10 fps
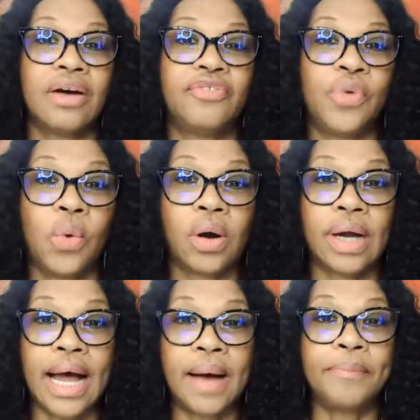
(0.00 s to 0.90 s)

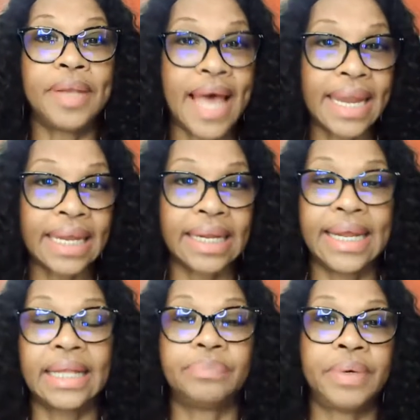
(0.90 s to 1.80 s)
for planning
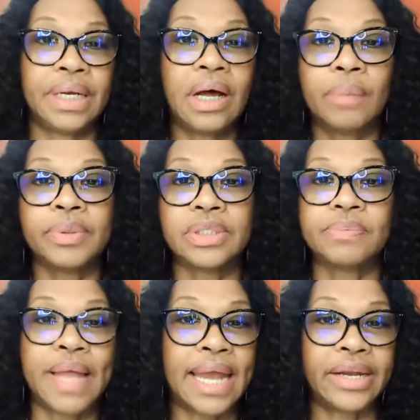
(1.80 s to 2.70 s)
and helping couples
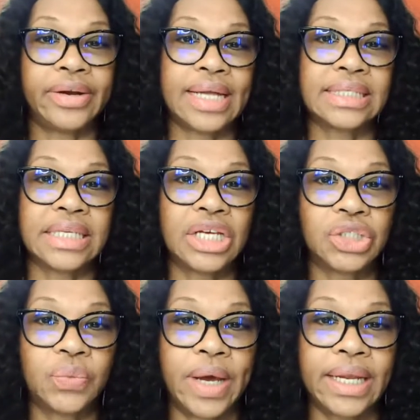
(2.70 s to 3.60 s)
plan their
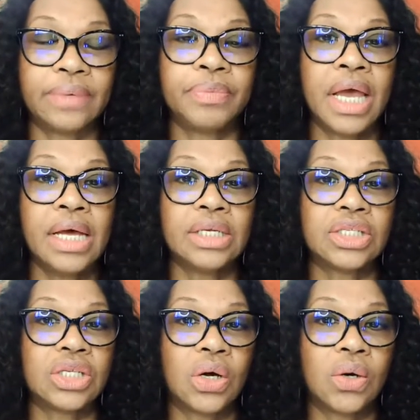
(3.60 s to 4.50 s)
destination wedding.
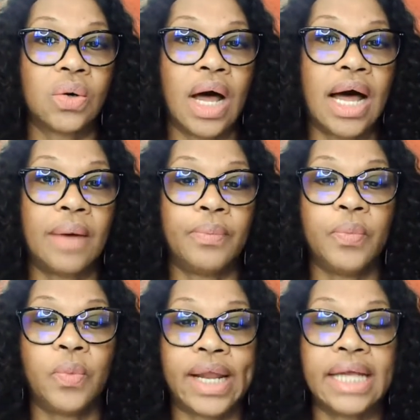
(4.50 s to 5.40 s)
So
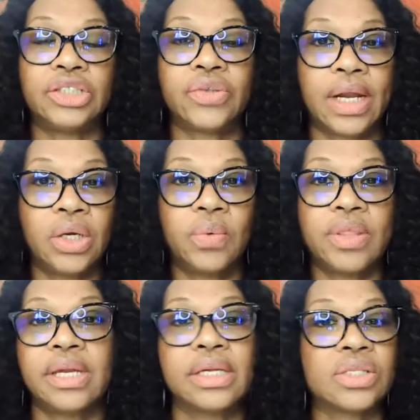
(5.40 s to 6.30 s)
what I try to do
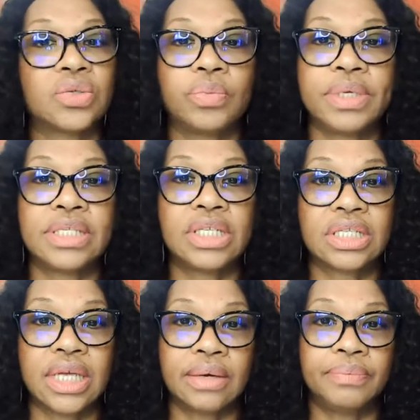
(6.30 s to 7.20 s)
within this group is
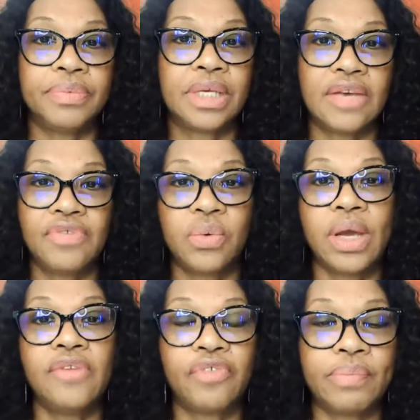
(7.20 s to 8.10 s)
just to give you
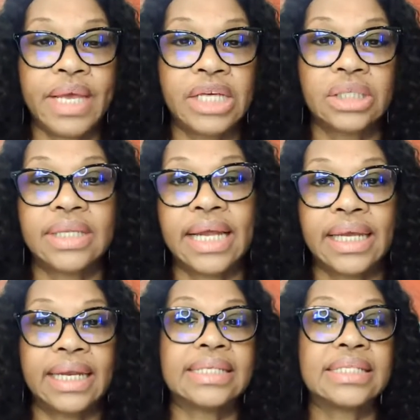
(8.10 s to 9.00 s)
information that
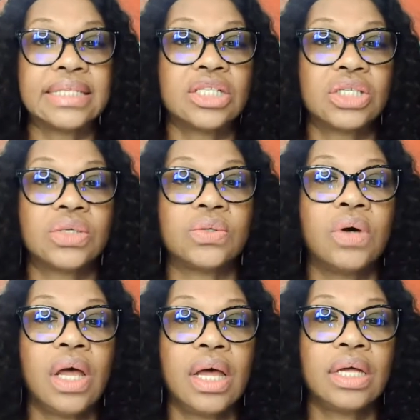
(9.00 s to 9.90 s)
can assist
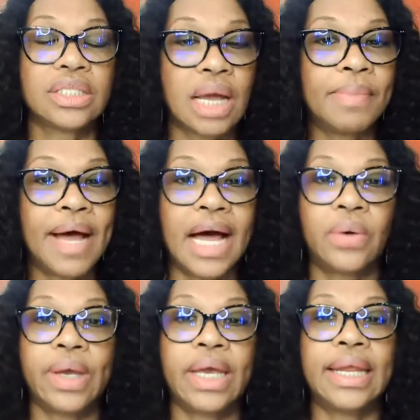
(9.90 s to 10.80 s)
you
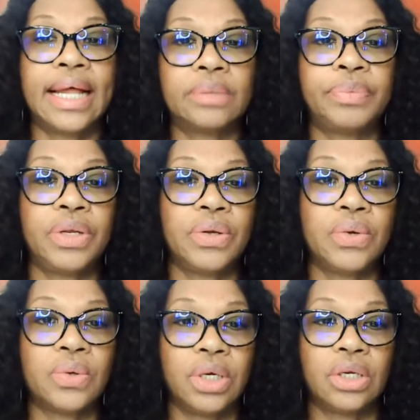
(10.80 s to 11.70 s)
somehow in helping
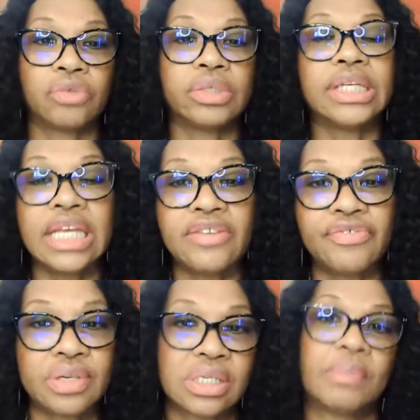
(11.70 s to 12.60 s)
you,
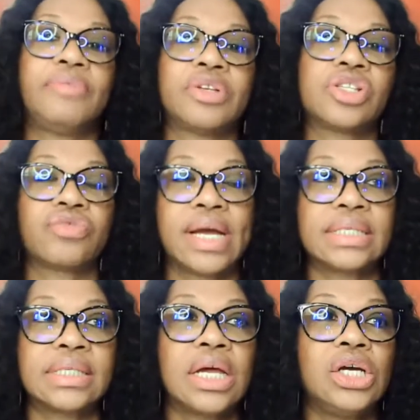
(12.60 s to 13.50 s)
relieve some of your
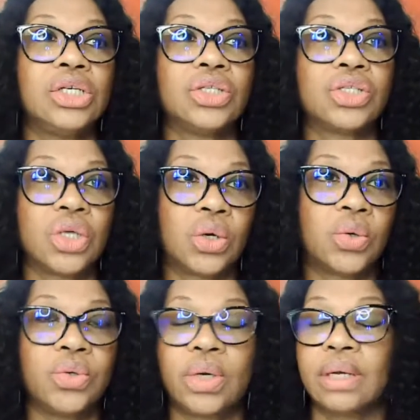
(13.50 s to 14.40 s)
stress
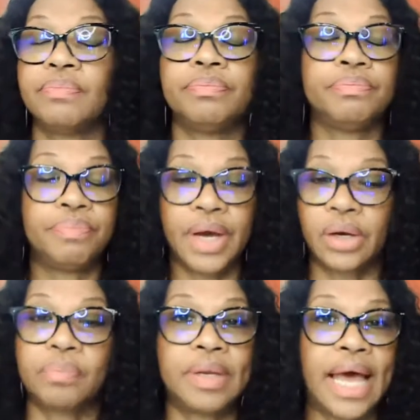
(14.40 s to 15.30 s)
so you can
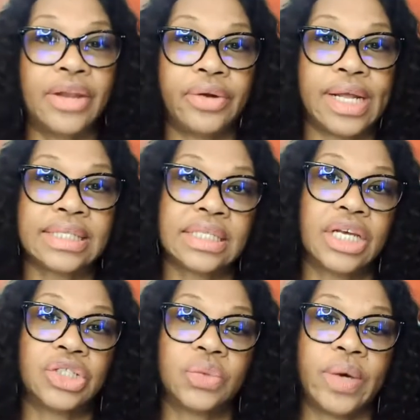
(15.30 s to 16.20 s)
better plan your
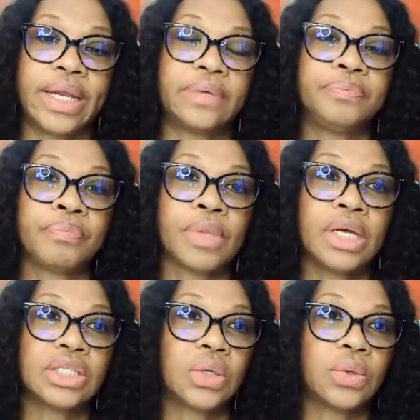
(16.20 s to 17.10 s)
destination wedding.
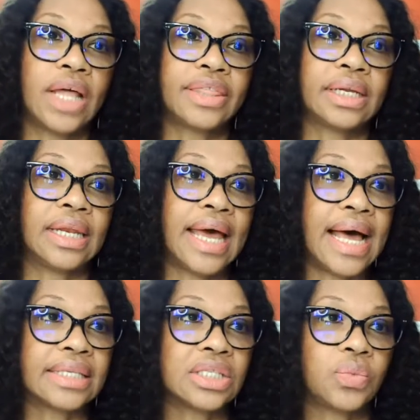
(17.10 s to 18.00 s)
So I think
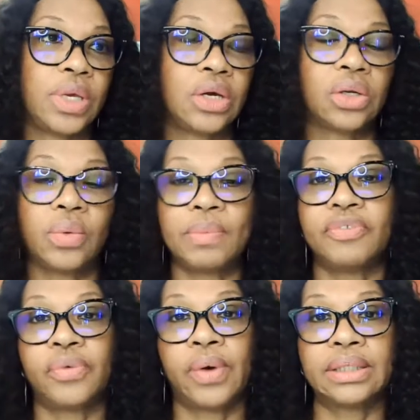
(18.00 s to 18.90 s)
last week or the week
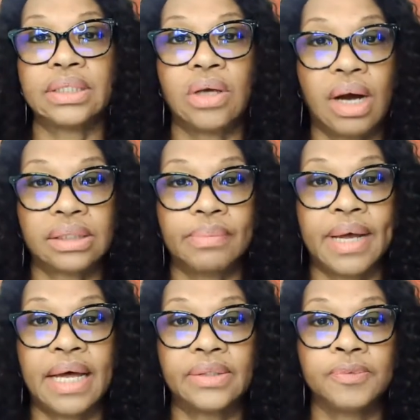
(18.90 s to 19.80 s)
before I talked
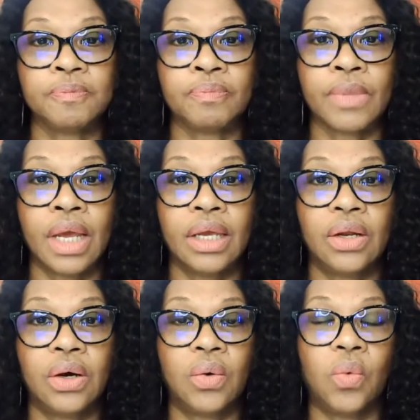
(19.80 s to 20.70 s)
about
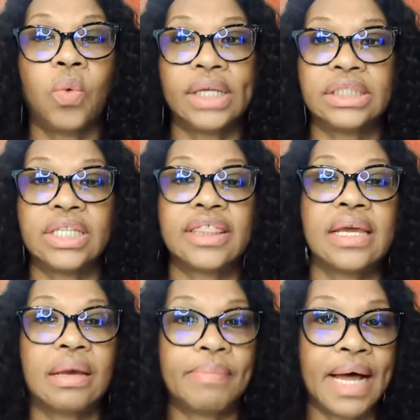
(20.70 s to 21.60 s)
what to
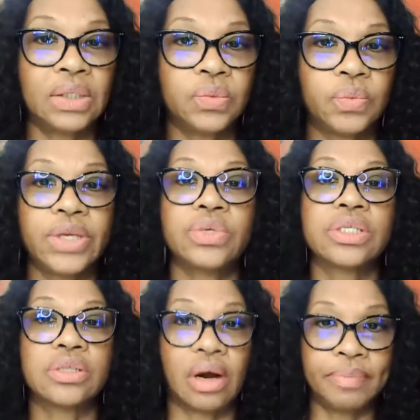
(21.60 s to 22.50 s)
think about when you
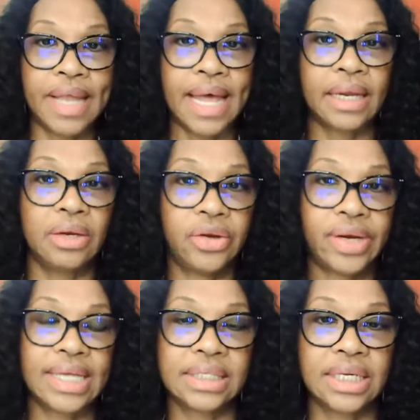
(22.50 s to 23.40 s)
start planning your
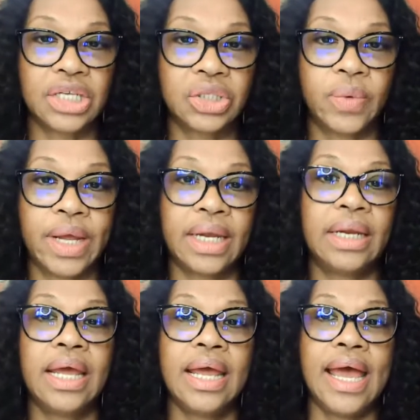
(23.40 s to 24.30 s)
destination
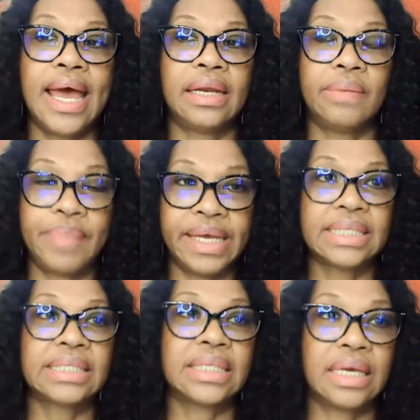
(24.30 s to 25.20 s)
wedding. And the
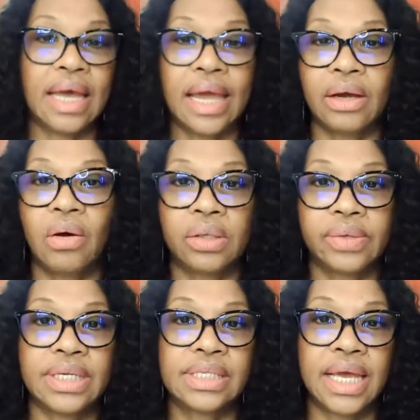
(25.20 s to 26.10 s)
biggest thing I
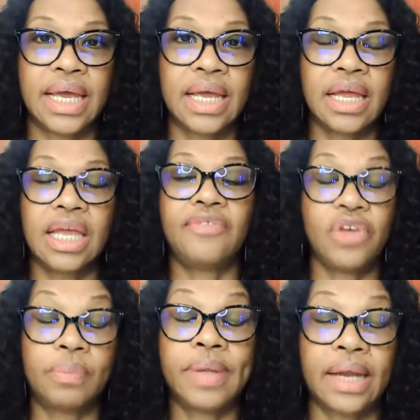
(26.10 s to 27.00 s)
always say, if
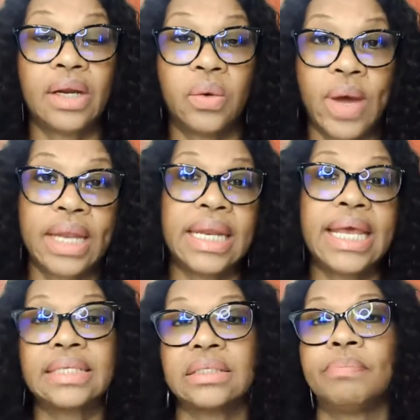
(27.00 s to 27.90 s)
you're planning a wedding,
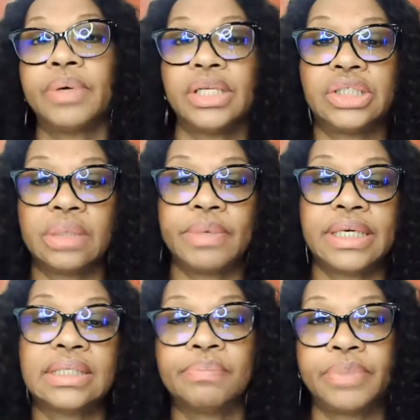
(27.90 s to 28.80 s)
is the budget,
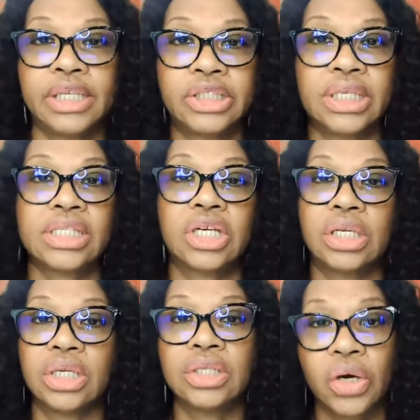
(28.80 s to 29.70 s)
because the budget is
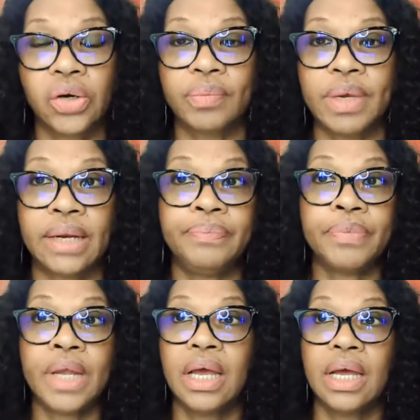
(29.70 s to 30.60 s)
going to determine
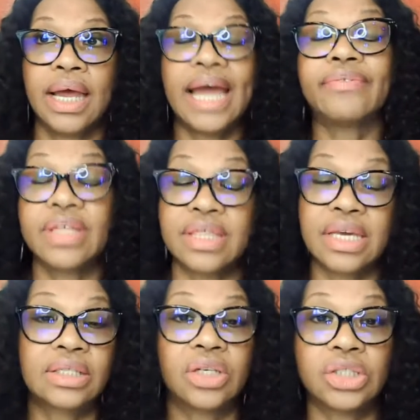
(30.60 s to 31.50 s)

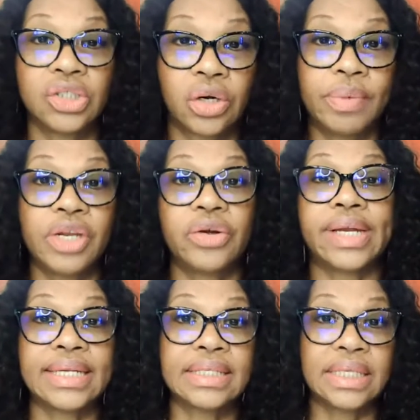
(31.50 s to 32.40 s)
everything. It's going to determine your
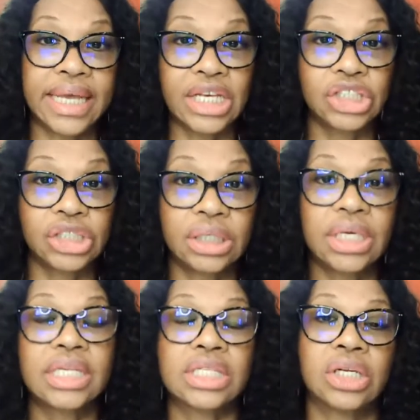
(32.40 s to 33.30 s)
destination.
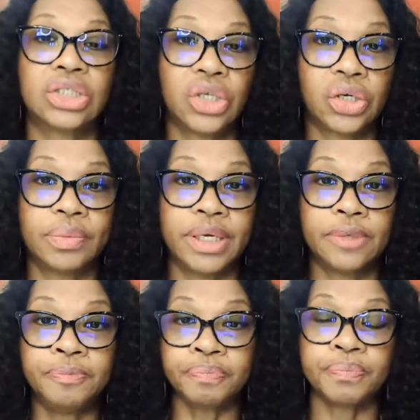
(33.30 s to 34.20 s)
It's going to determine